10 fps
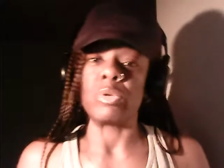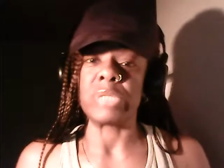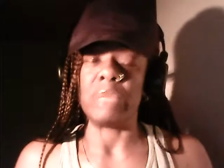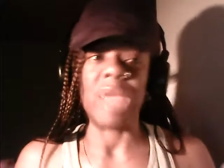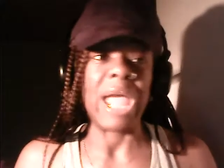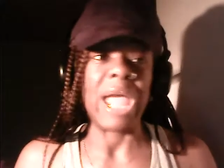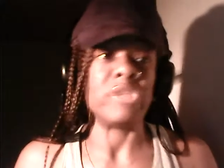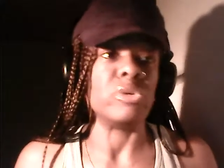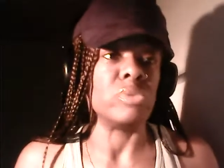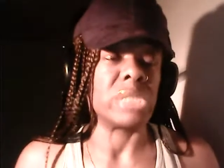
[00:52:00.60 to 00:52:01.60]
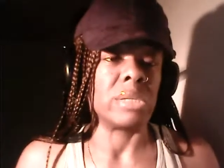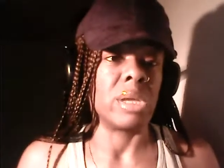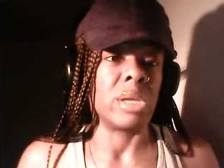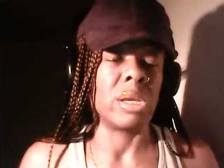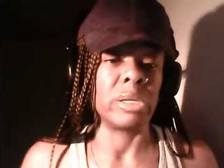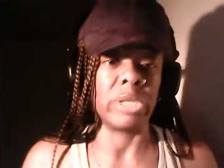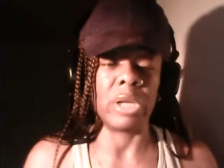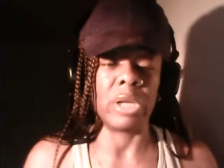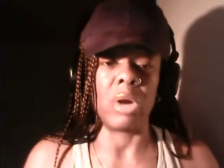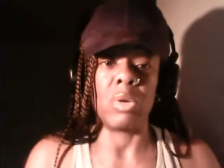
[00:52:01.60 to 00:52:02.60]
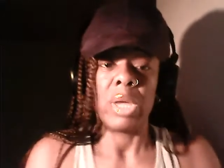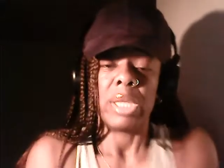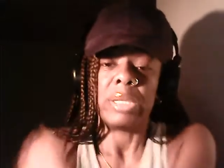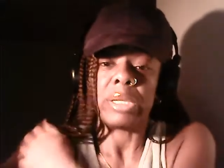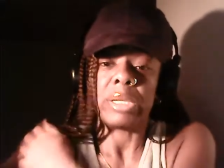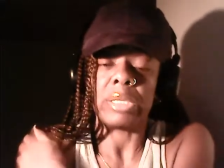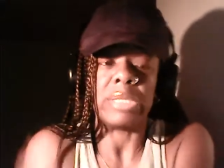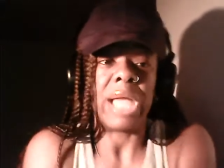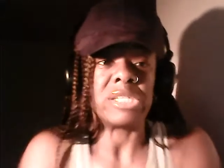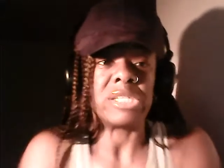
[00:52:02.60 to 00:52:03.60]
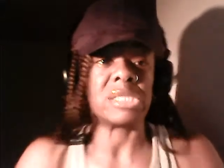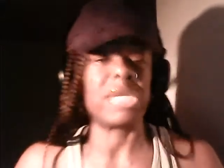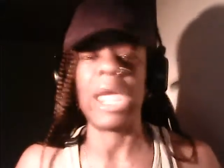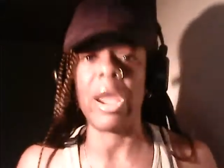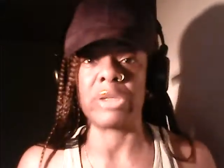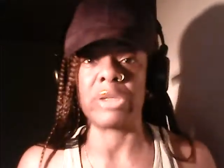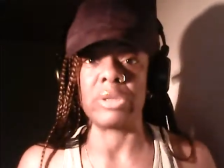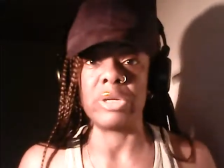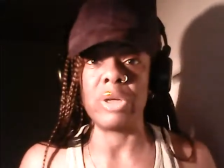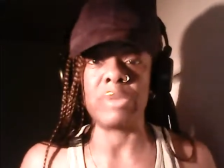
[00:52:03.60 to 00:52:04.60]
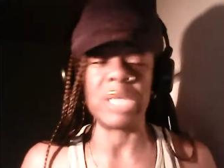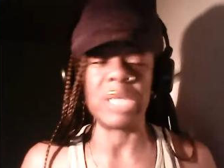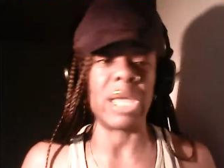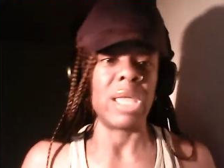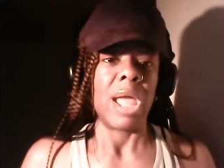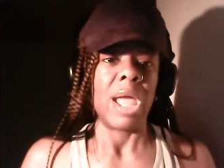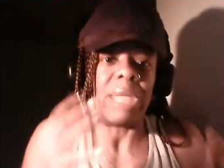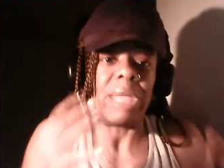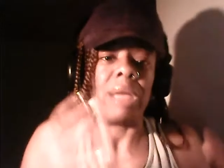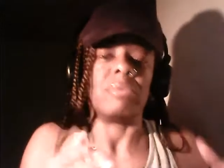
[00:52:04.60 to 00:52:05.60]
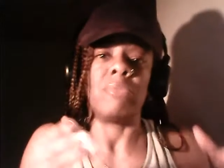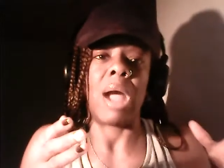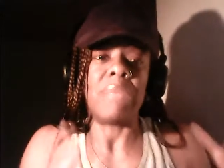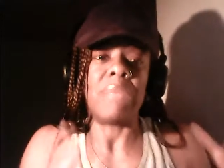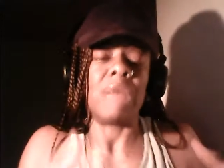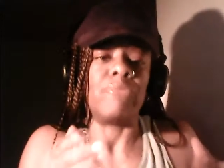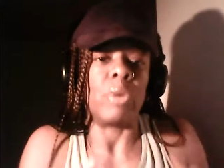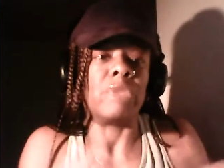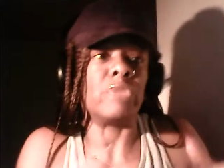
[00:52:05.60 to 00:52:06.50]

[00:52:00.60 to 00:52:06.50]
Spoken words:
and values and, you know, not just character. You know what I'm saying? I'm not voting for